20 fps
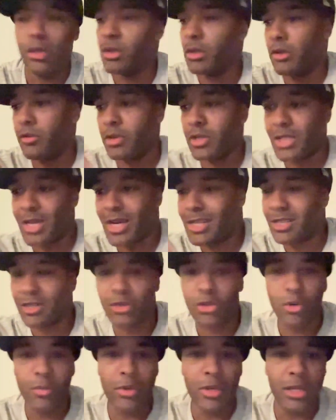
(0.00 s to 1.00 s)
Give these guys a
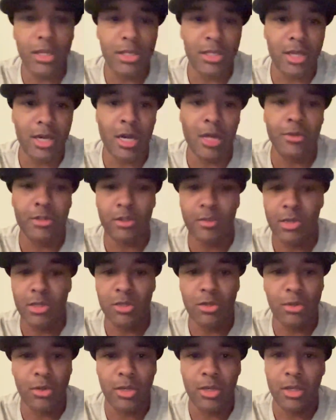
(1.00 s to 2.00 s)
little bit of time. Just make
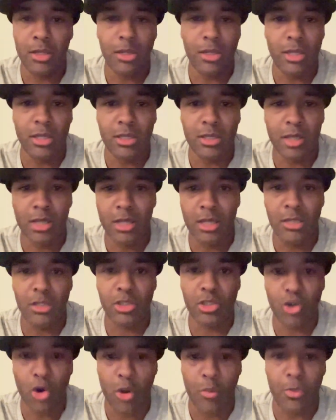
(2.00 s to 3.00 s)
sure they stay
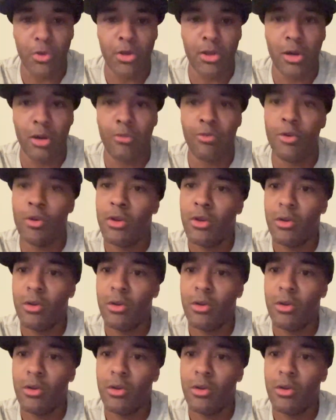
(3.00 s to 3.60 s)
sharp enough